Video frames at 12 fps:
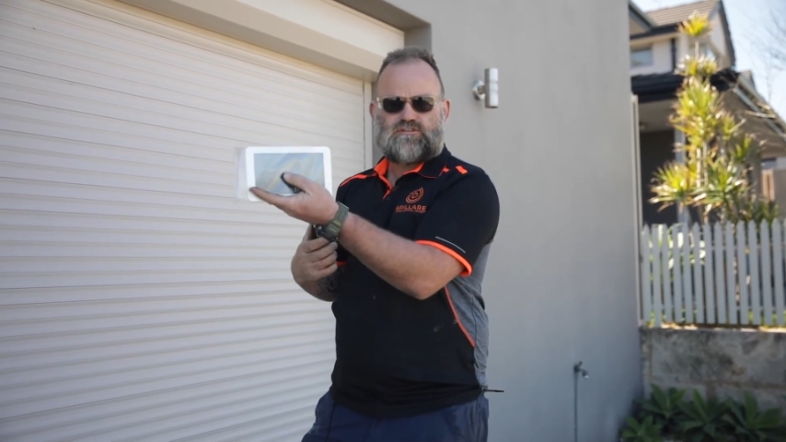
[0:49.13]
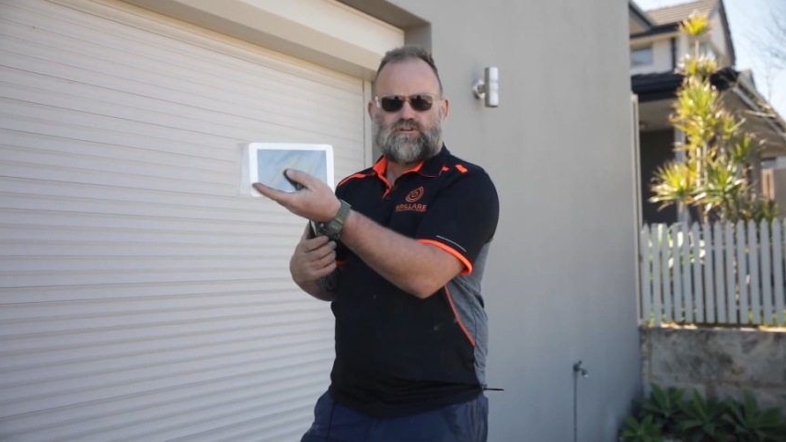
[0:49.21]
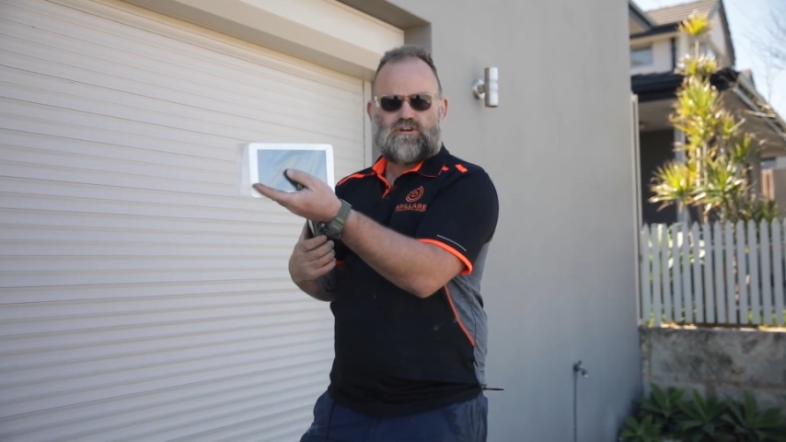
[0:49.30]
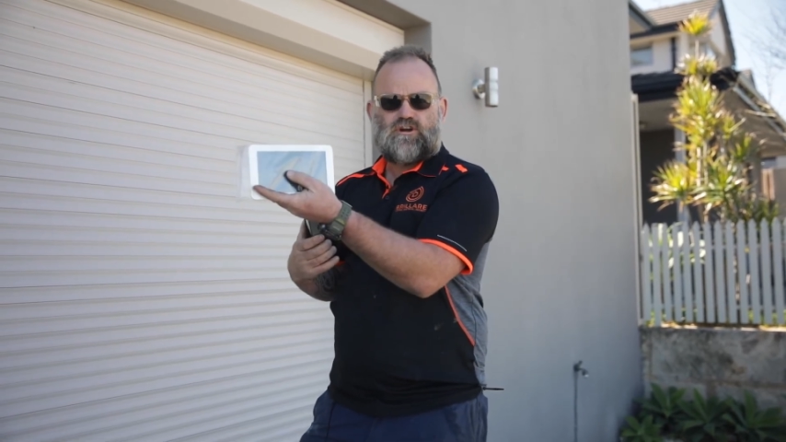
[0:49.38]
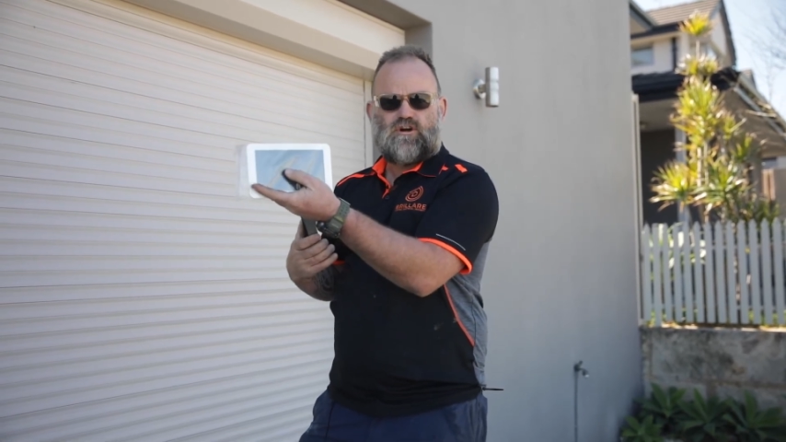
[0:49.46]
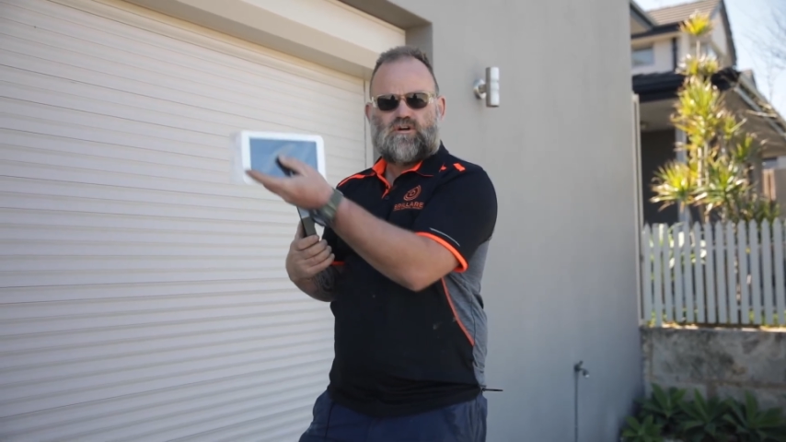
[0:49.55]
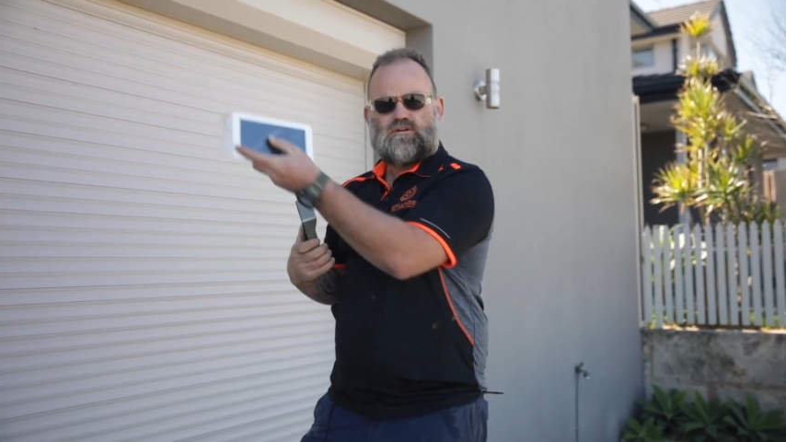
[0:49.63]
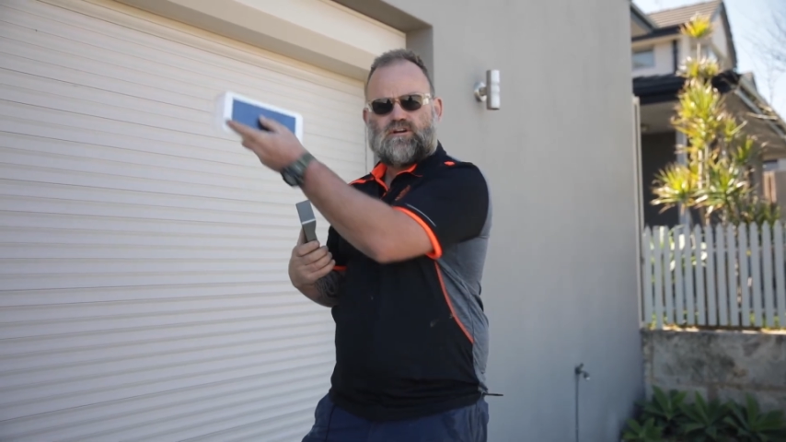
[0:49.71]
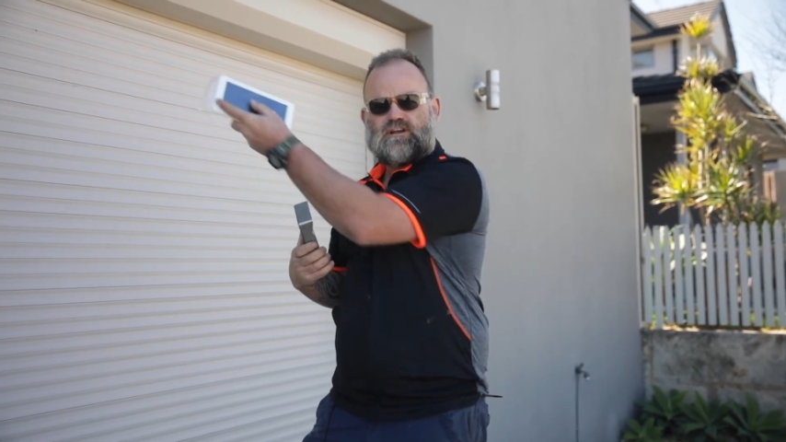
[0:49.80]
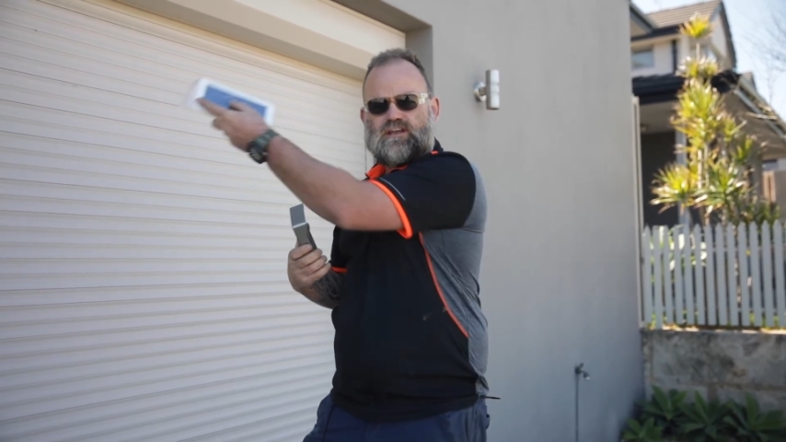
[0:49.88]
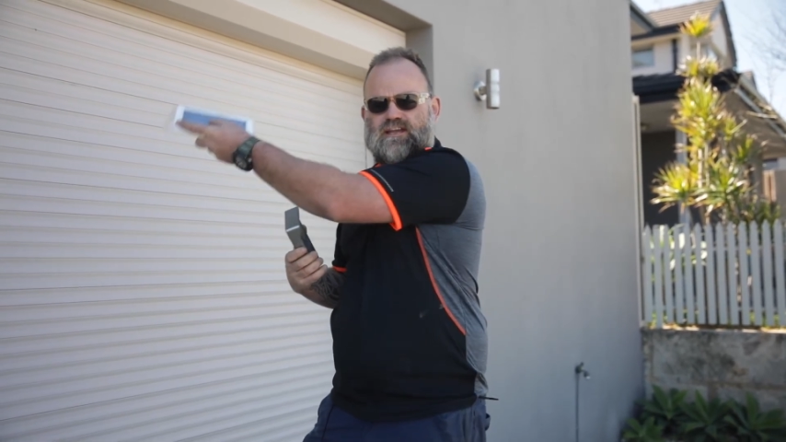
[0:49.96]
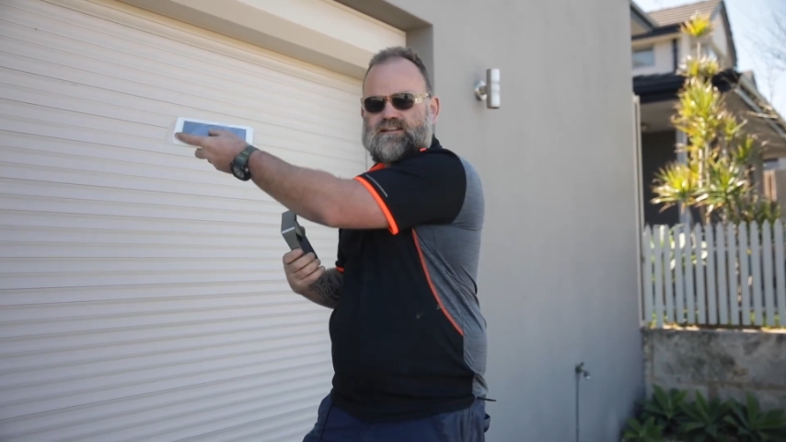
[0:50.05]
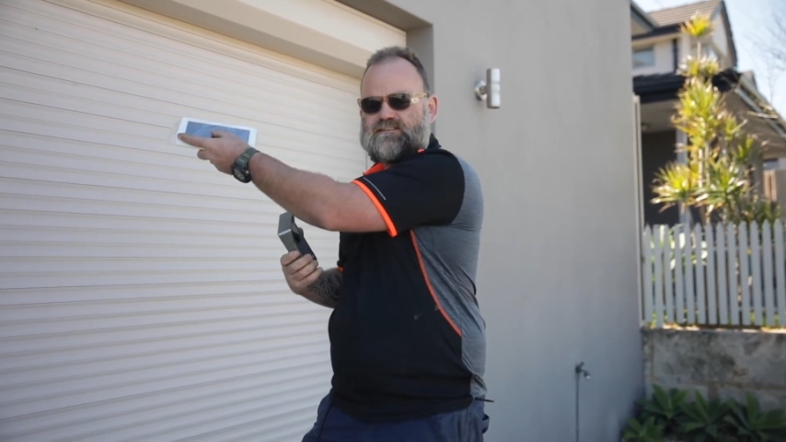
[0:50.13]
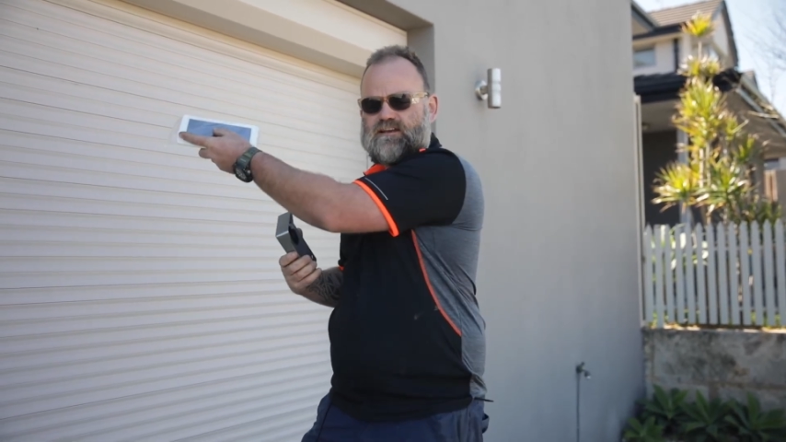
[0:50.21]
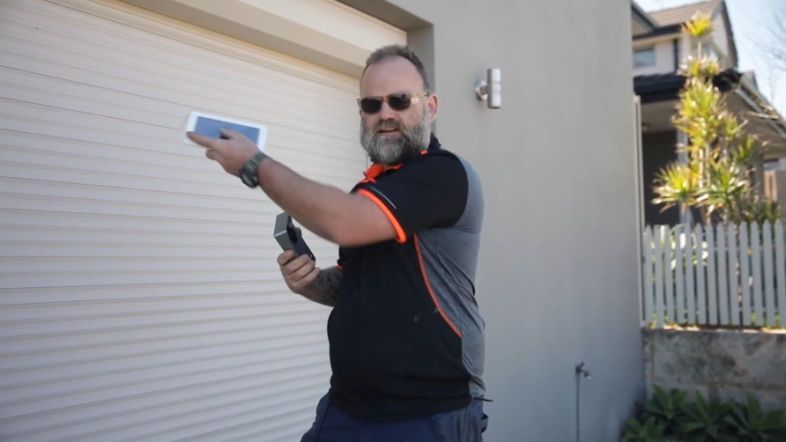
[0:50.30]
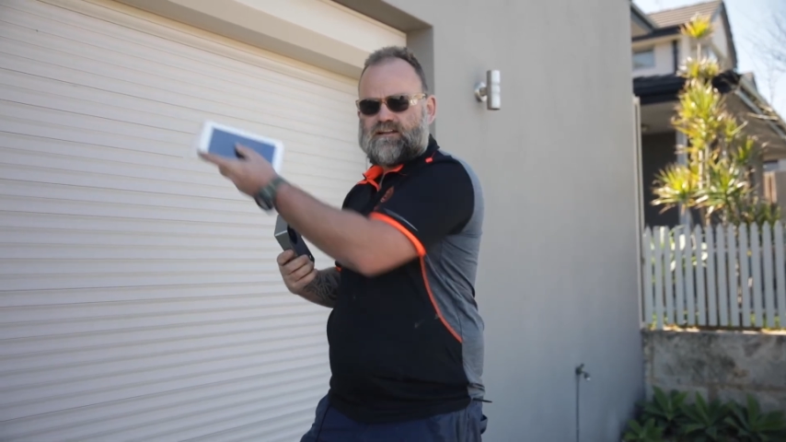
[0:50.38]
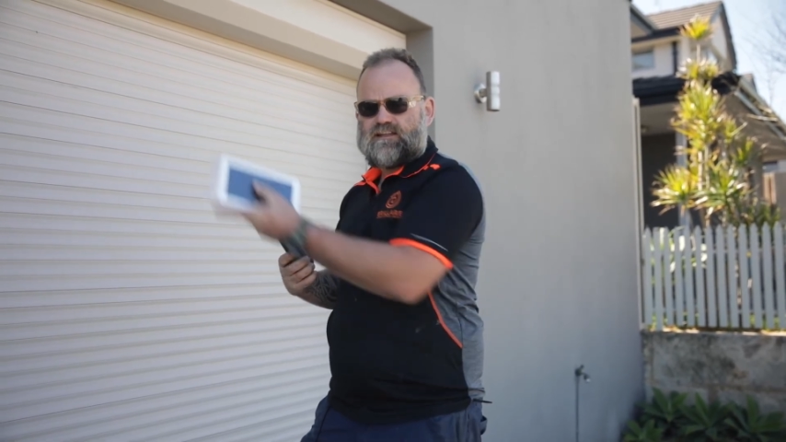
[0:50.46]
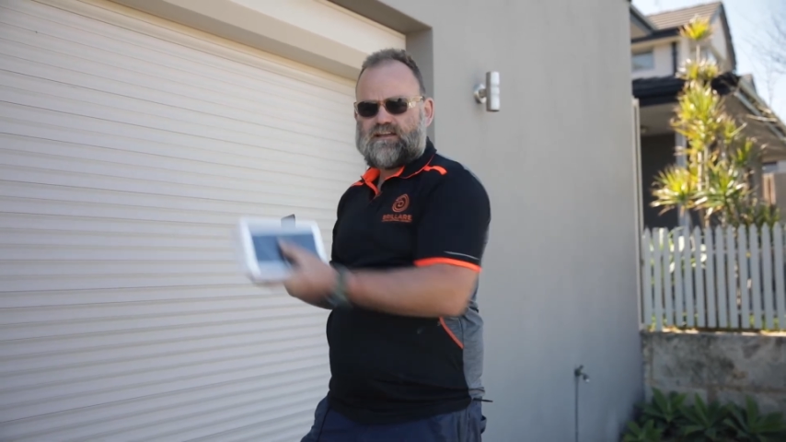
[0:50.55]
going to go
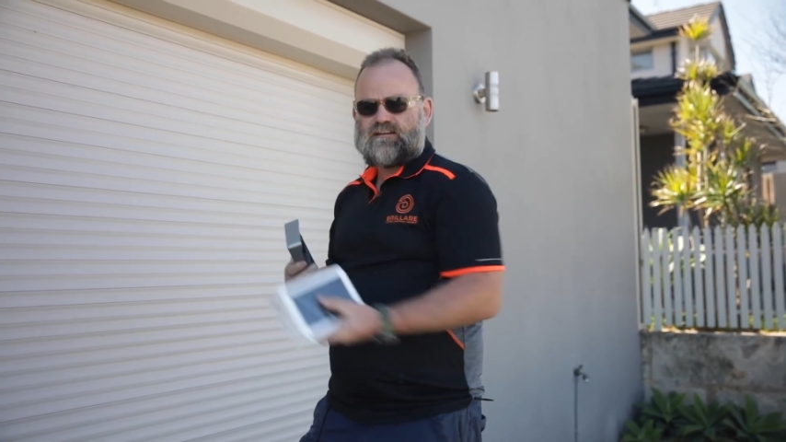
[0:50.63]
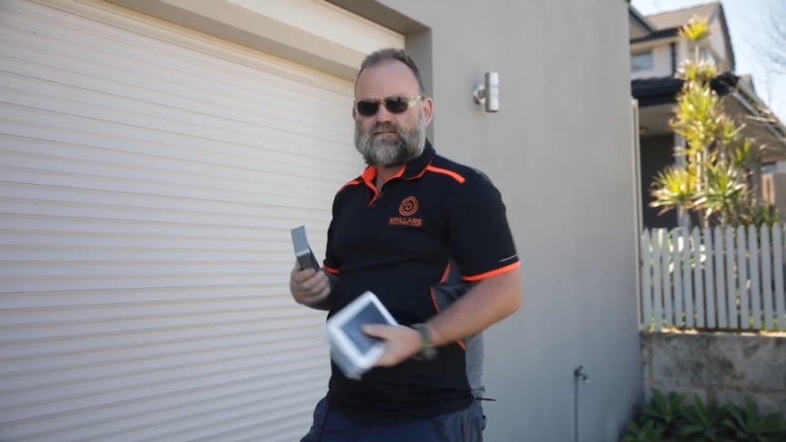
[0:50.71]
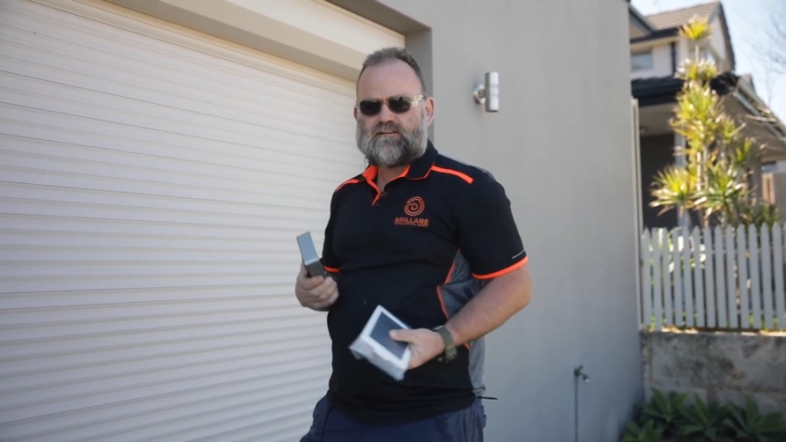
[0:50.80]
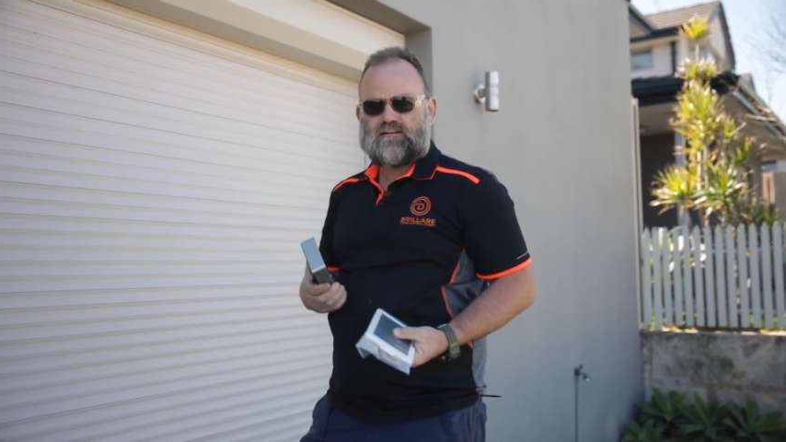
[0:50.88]
internally